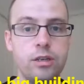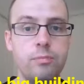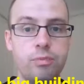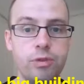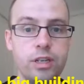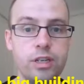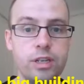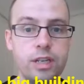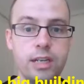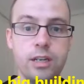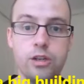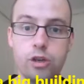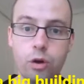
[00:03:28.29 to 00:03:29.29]
British
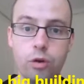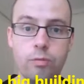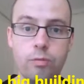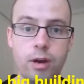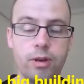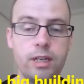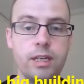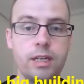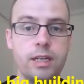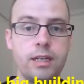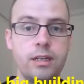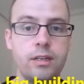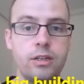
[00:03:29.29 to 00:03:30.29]
English or American
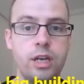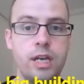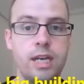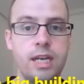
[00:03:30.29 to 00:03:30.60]
English,